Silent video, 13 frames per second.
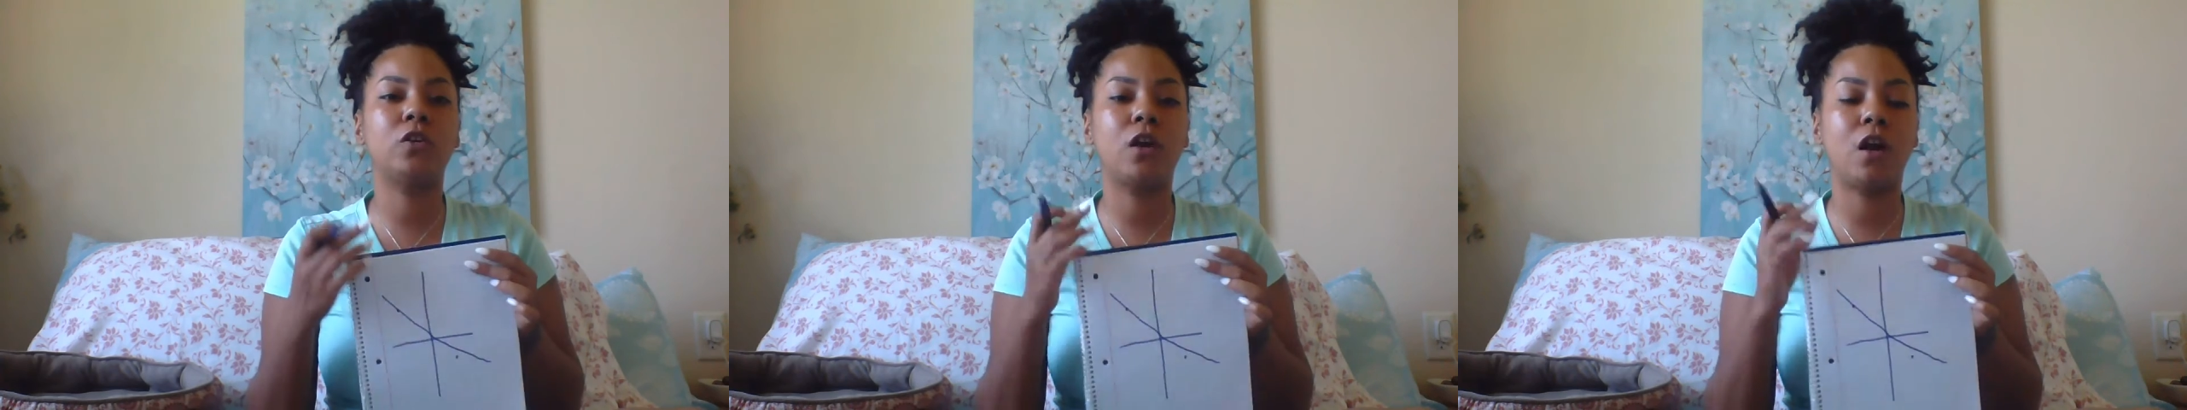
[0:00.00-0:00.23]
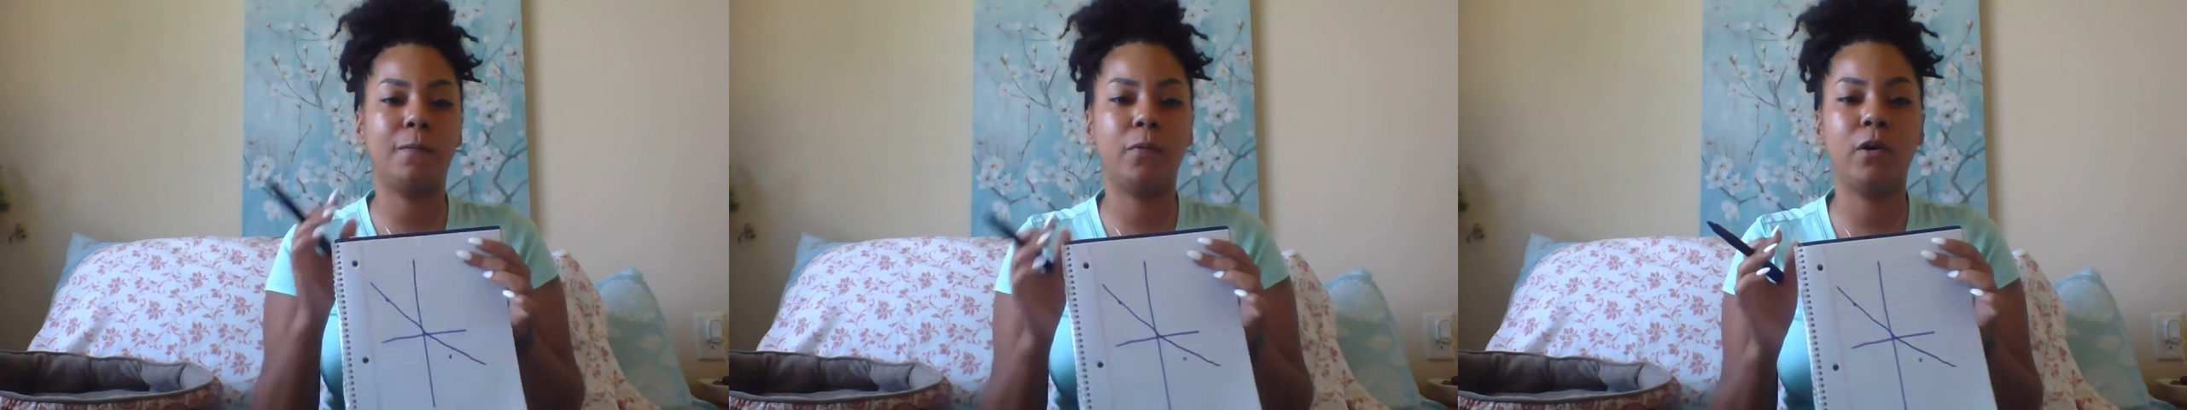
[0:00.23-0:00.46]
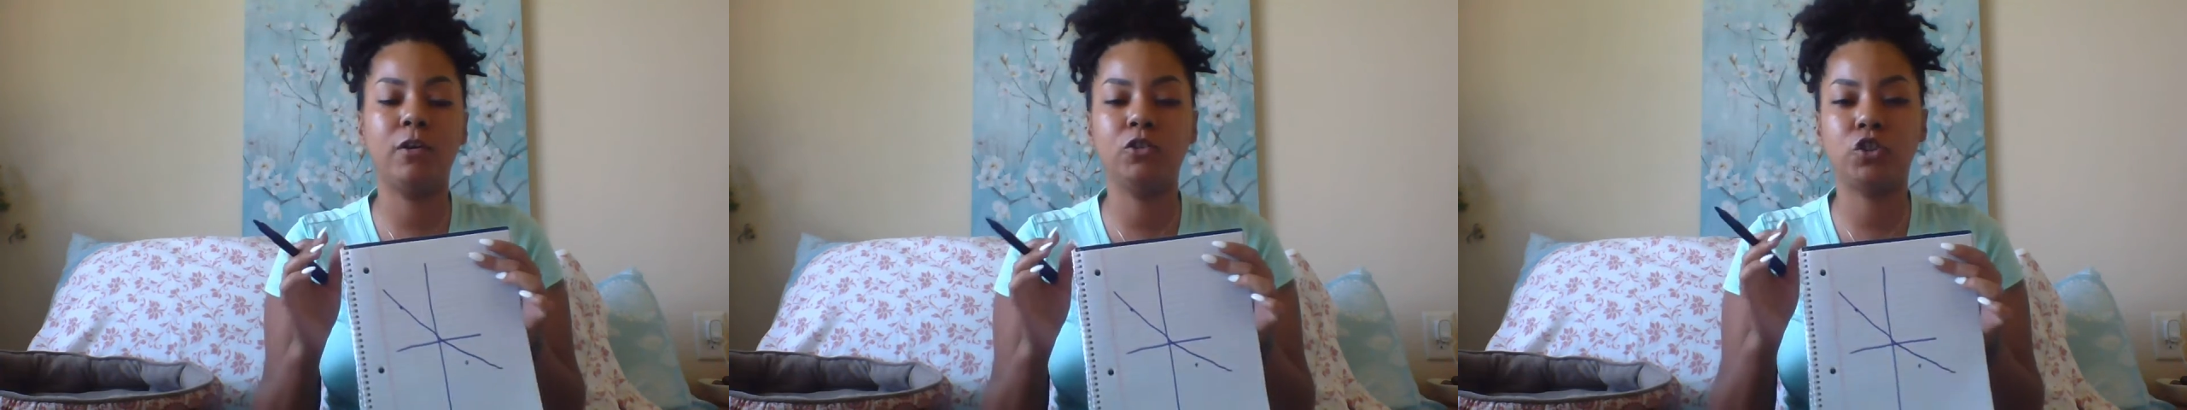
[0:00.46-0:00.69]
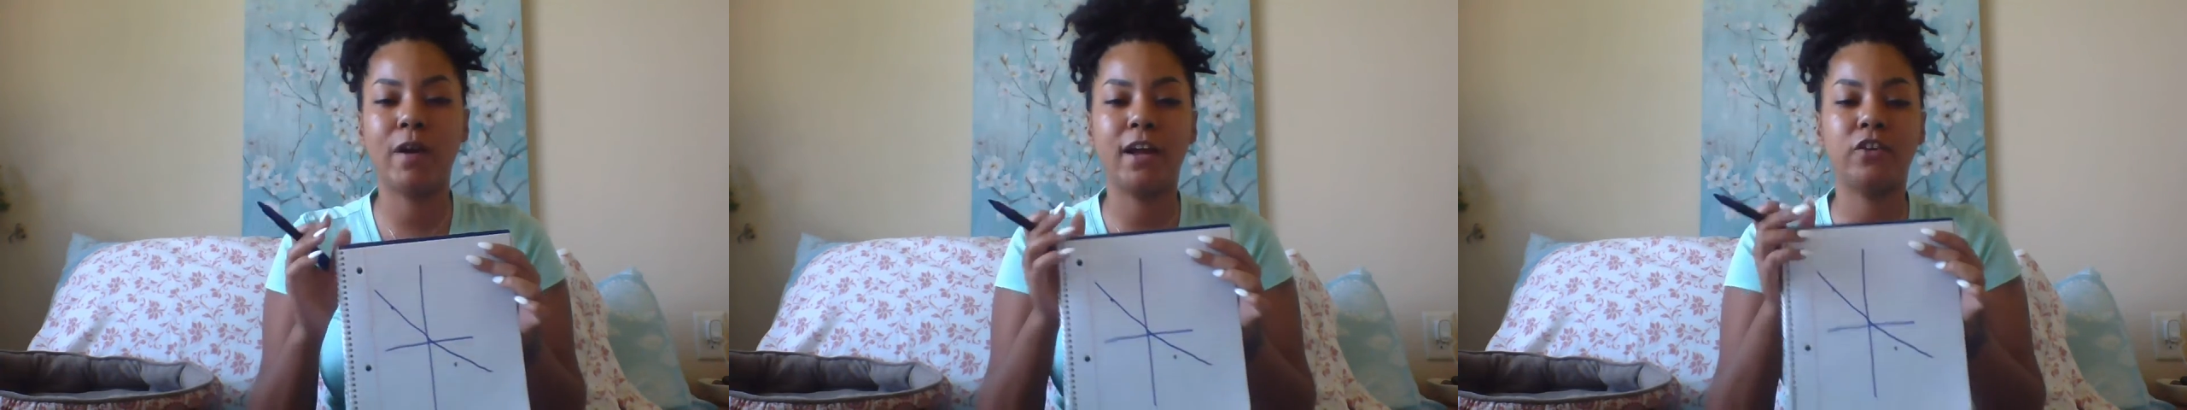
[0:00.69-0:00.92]
our
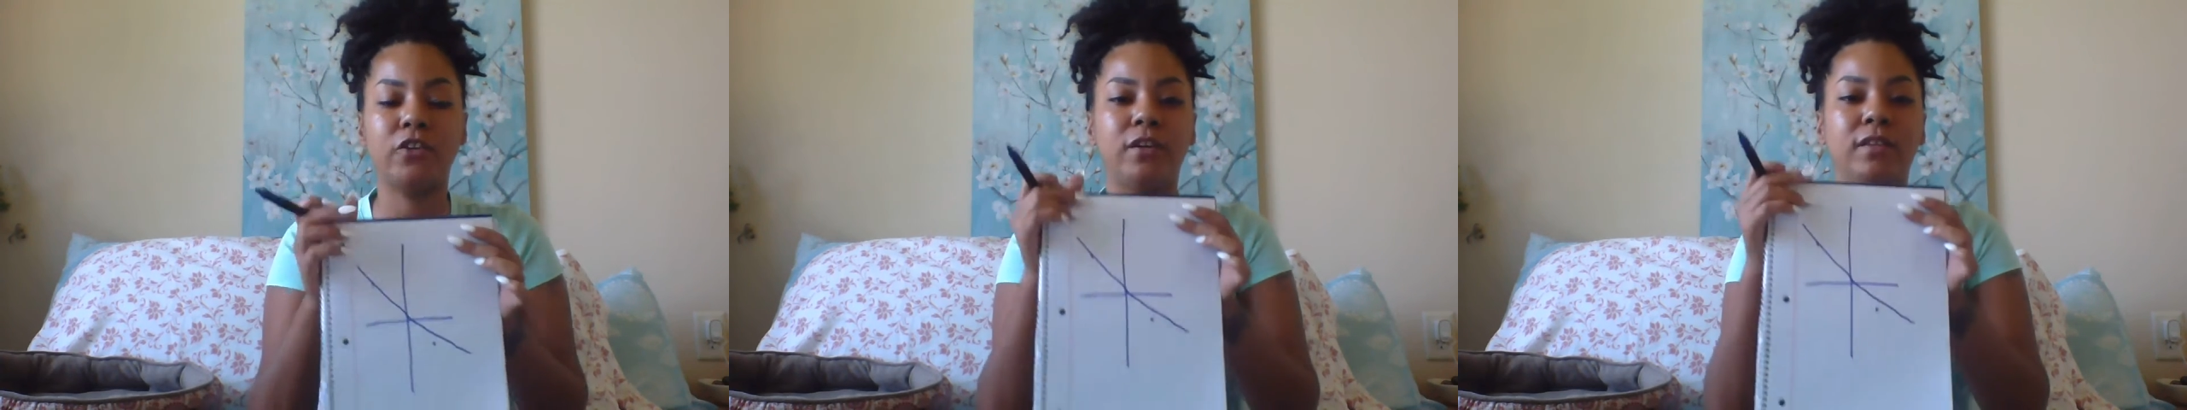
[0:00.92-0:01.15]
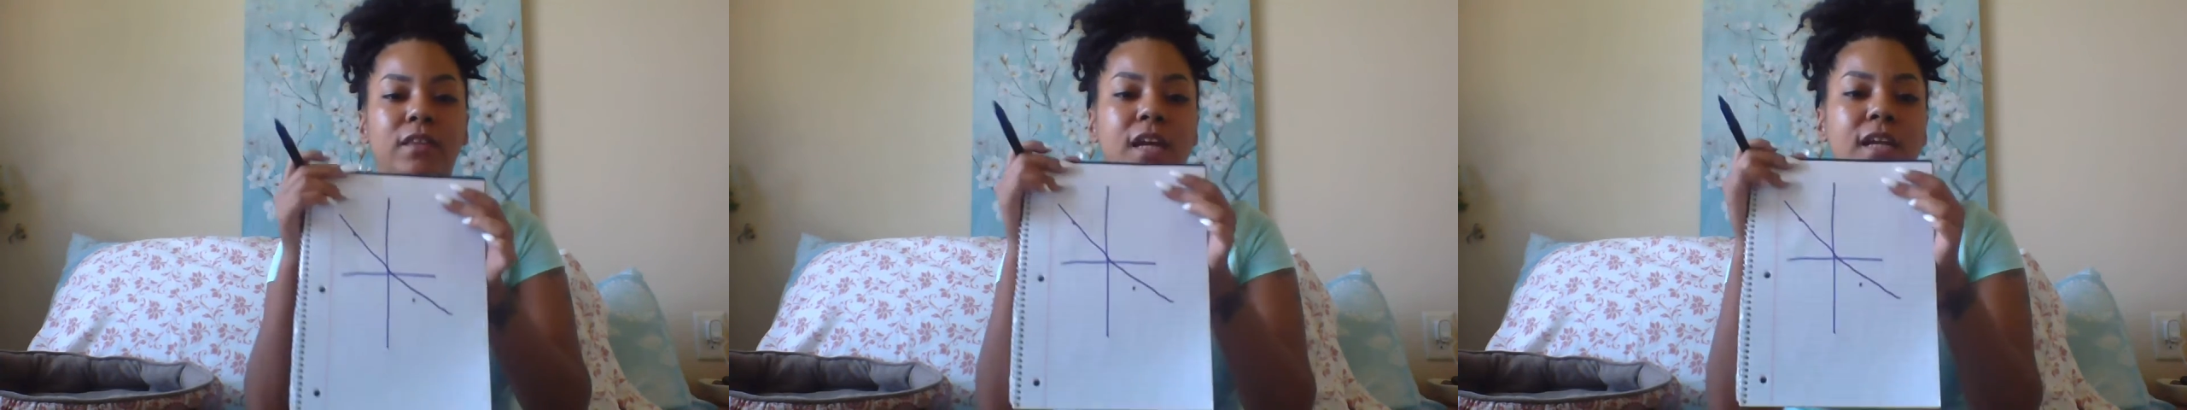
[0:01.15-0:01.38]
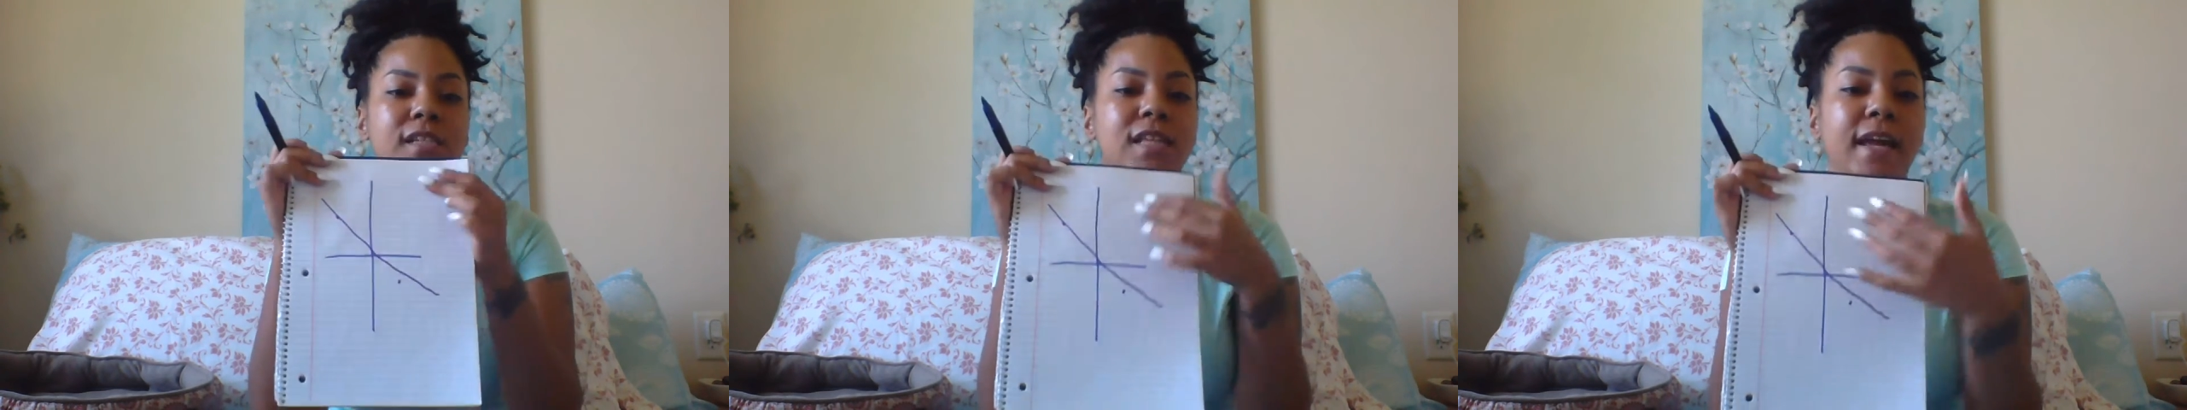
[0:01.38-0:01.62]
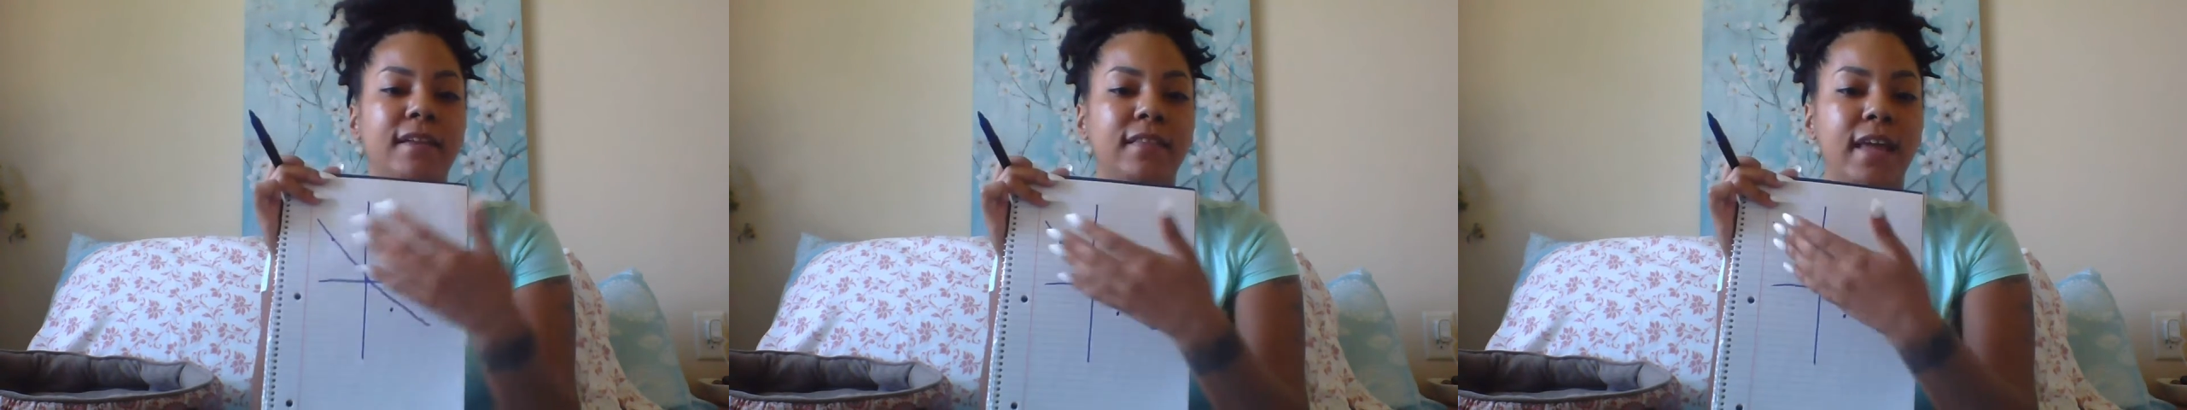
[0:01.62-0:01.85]
protractor, and things
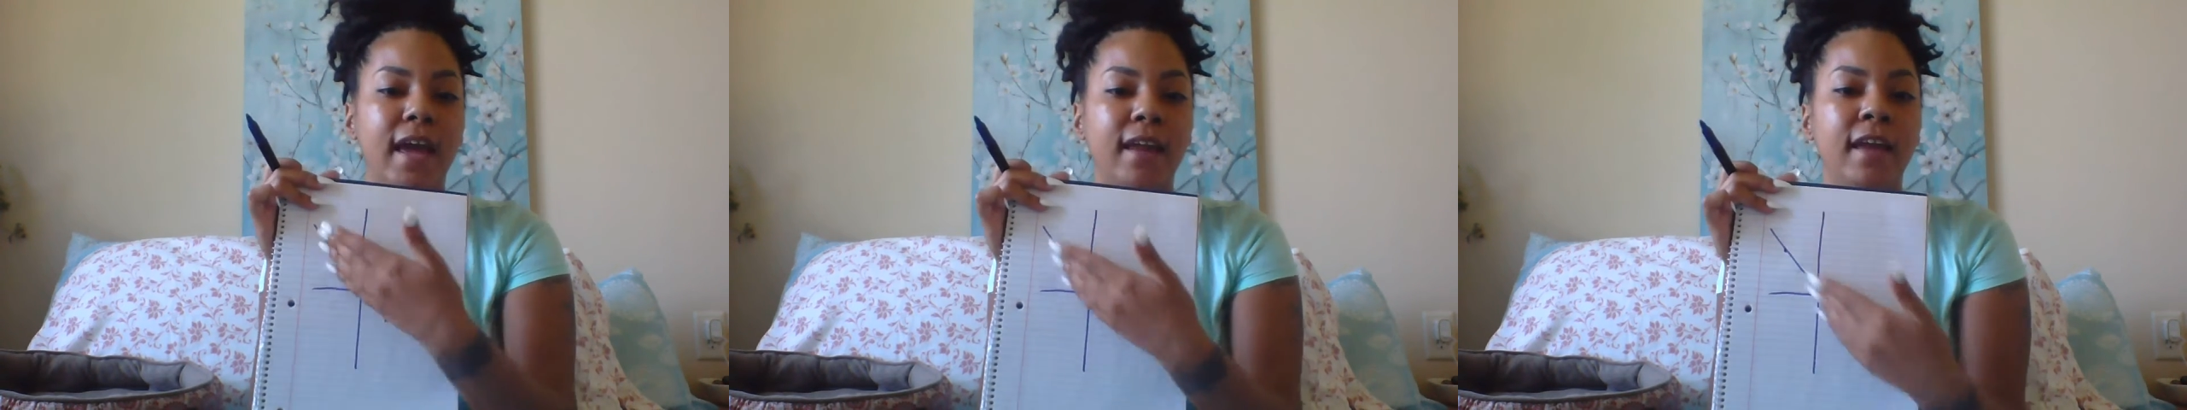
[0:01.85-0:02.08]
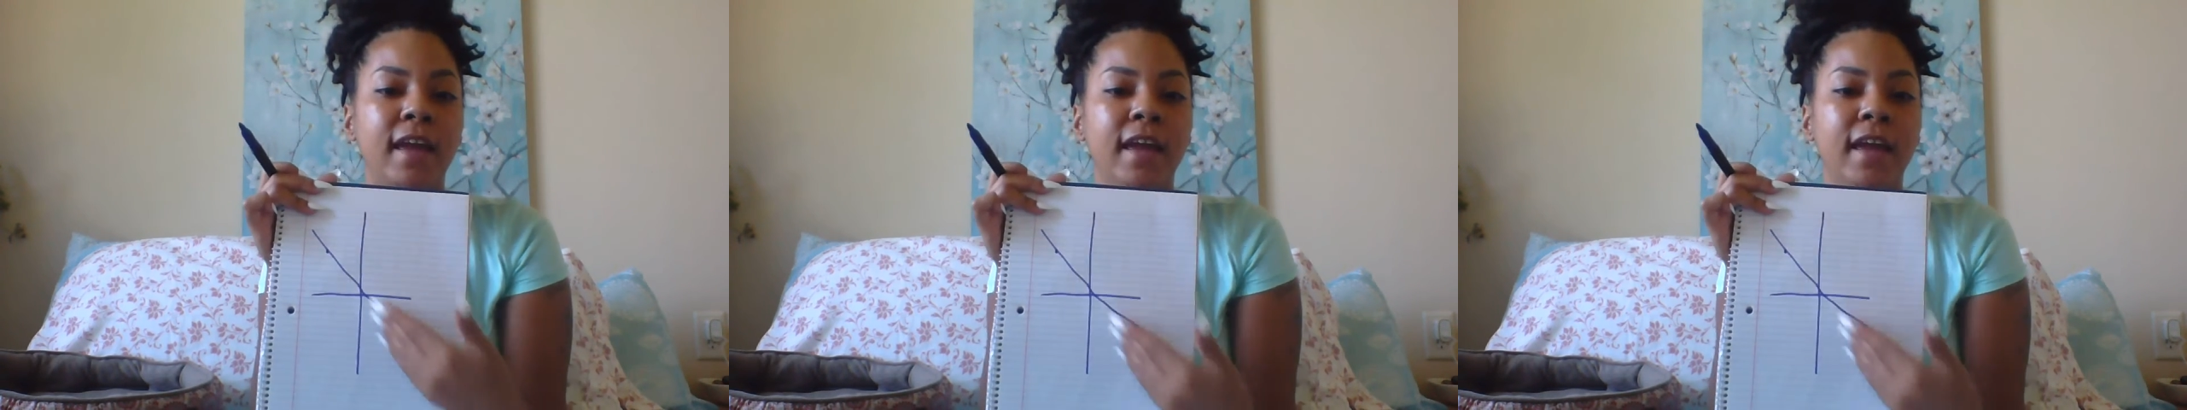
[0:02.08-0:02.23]
like that,